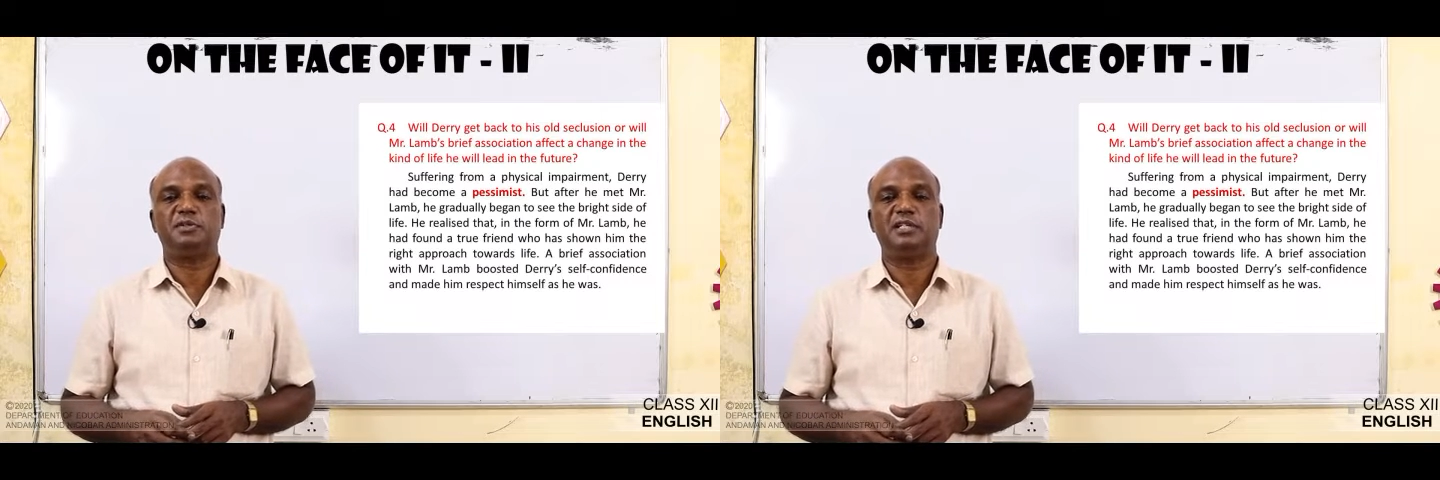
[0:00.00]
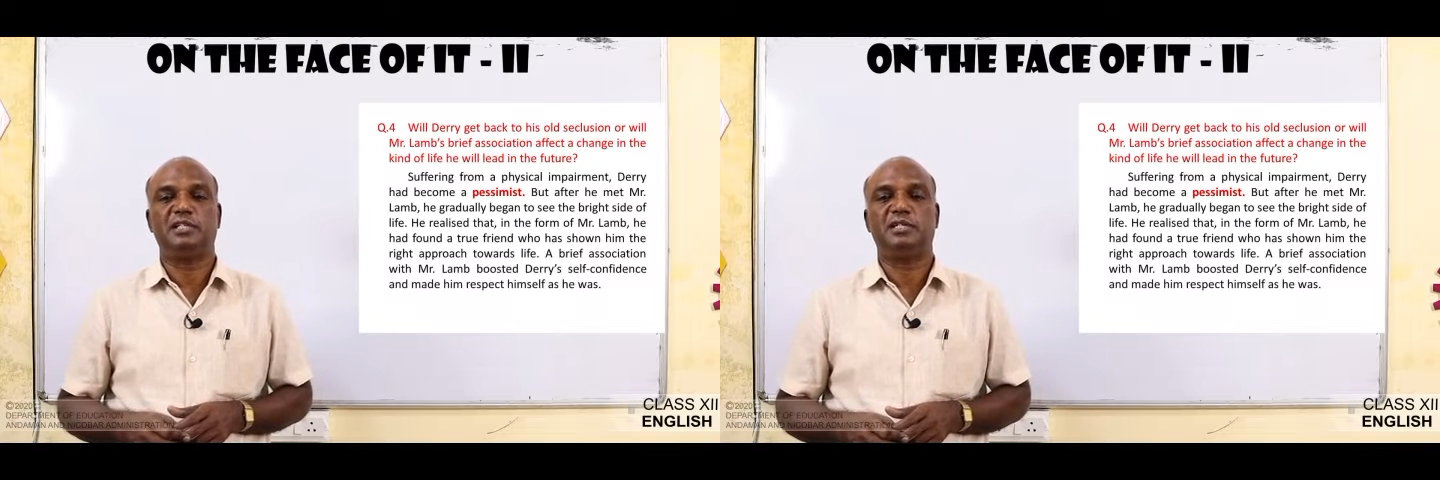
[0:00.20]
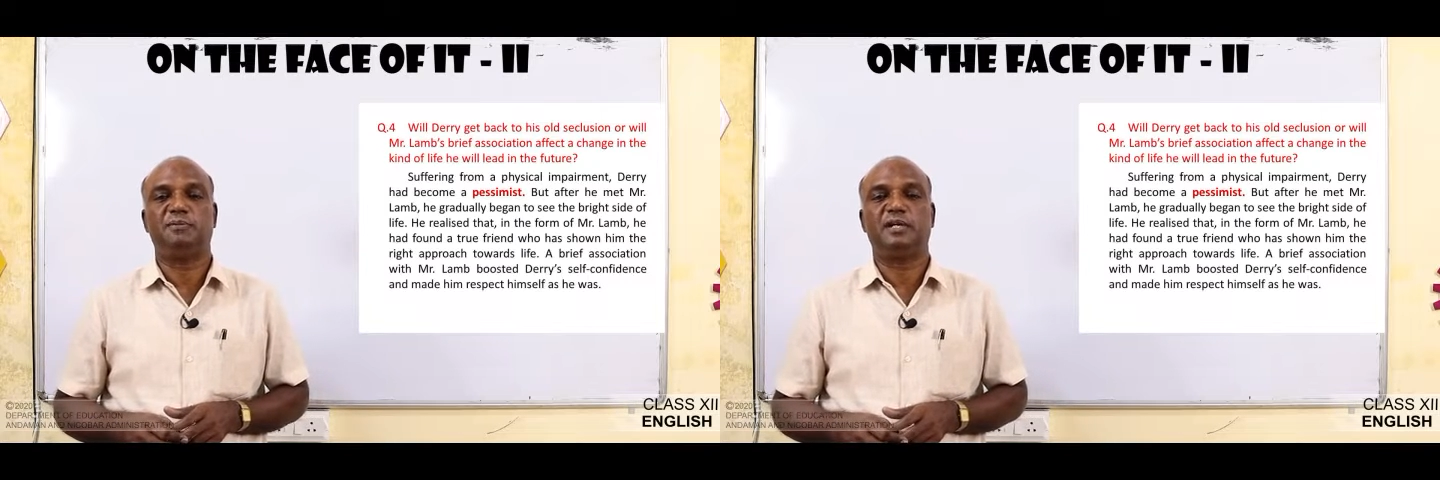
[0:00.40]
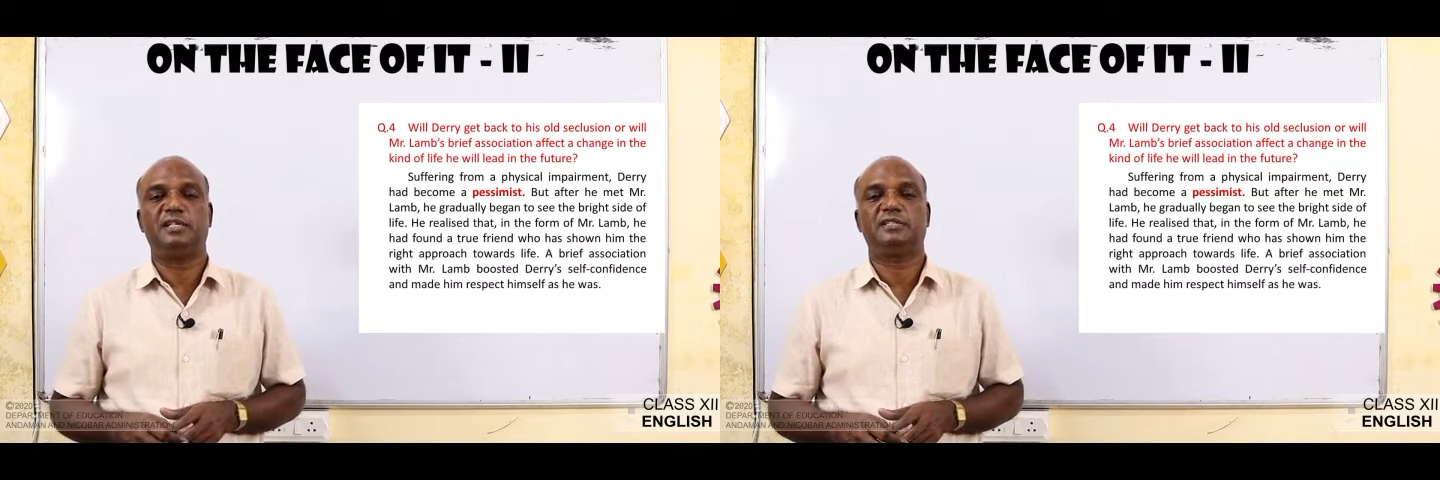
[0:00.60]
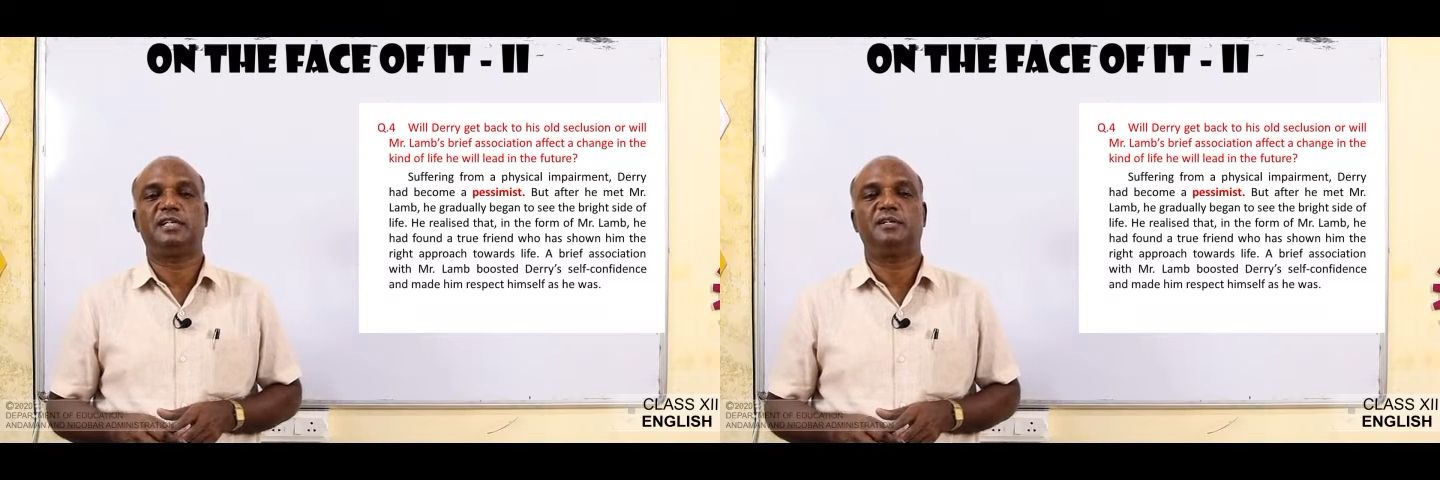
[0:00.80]
see the
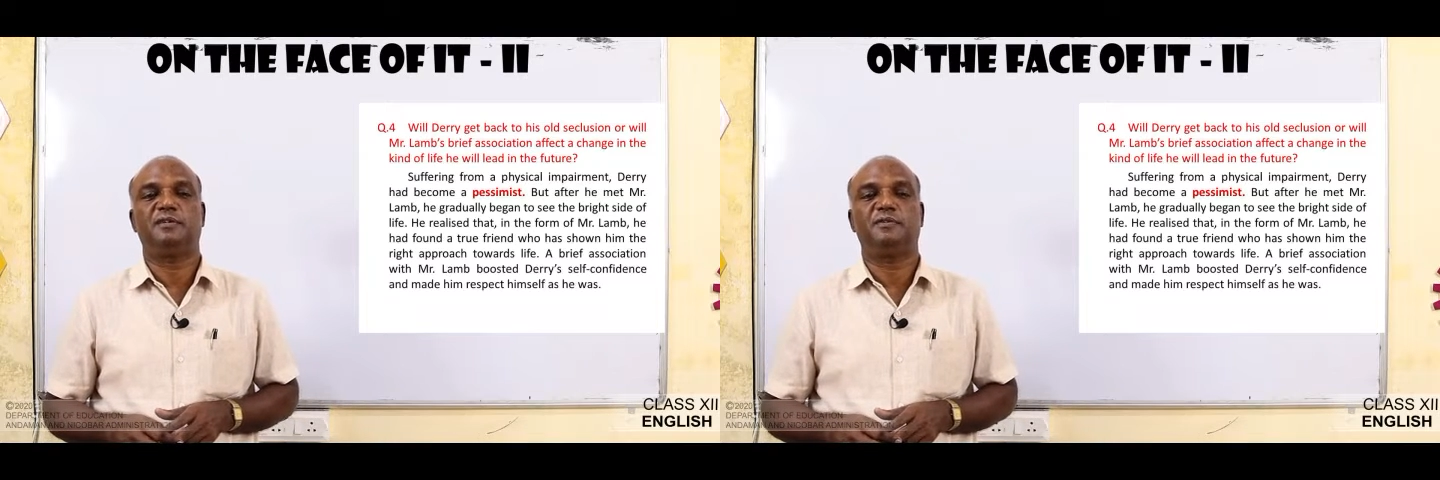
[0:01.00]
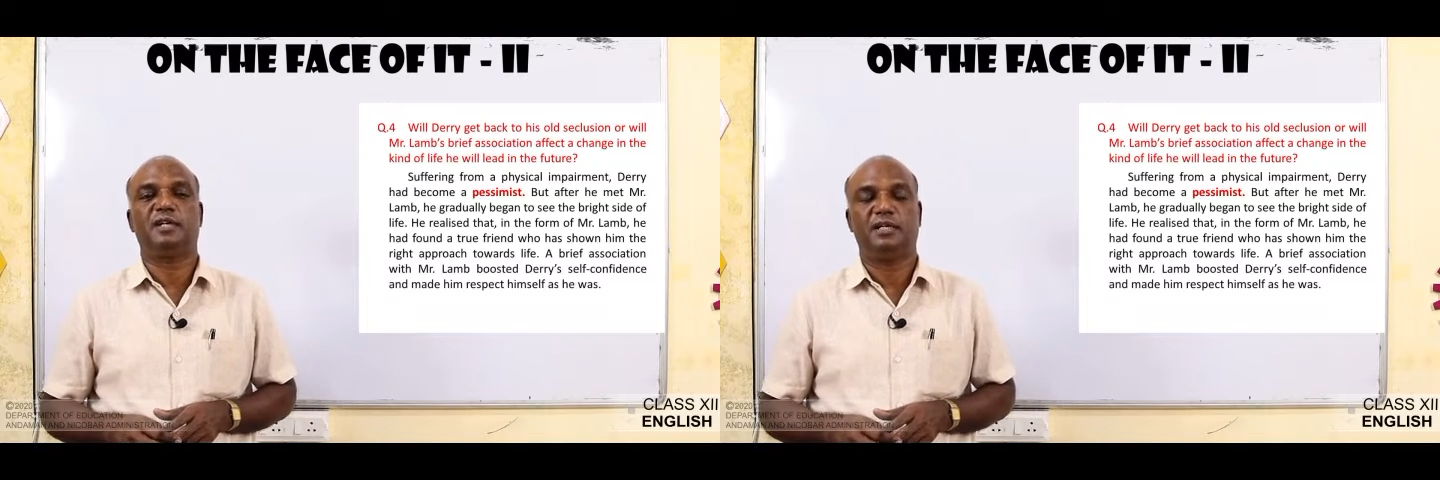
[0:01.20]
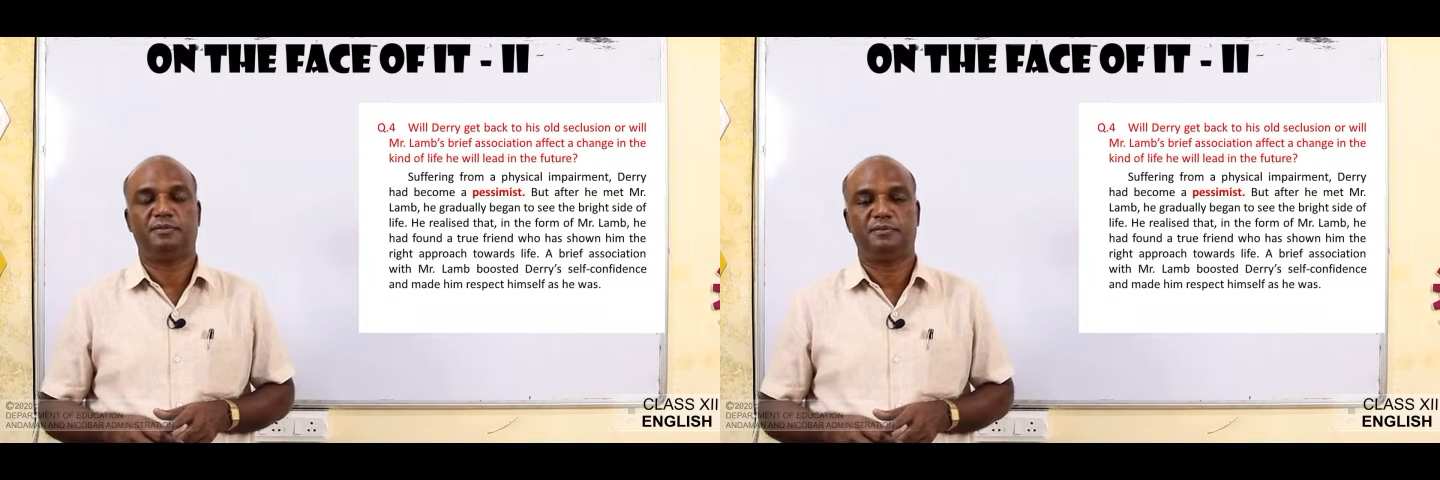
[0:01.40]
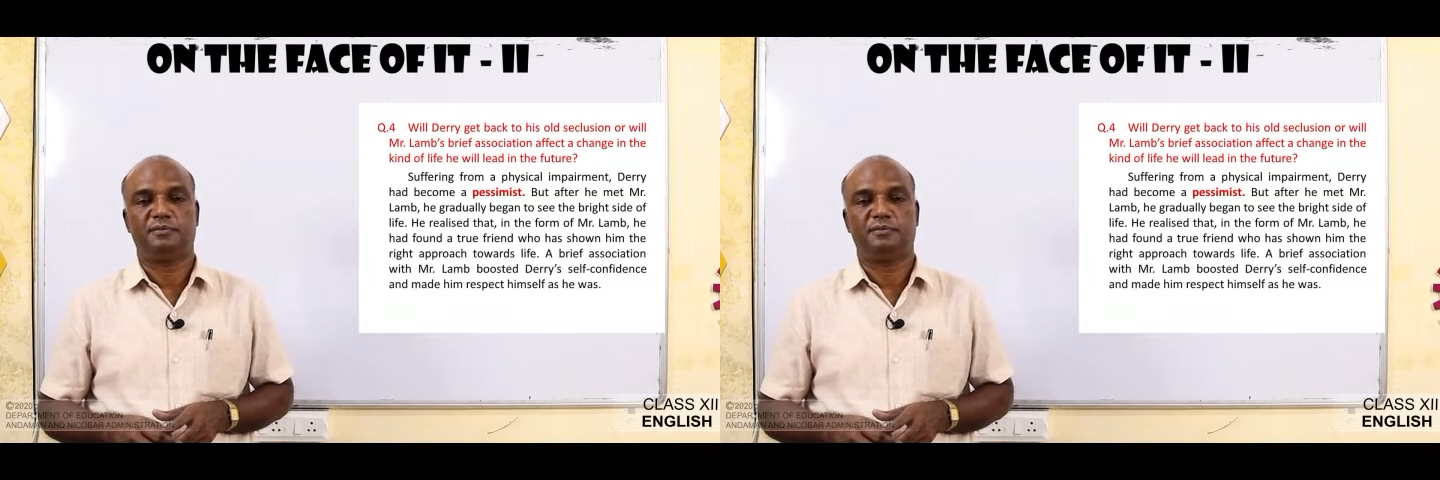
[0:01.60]
bright side of life.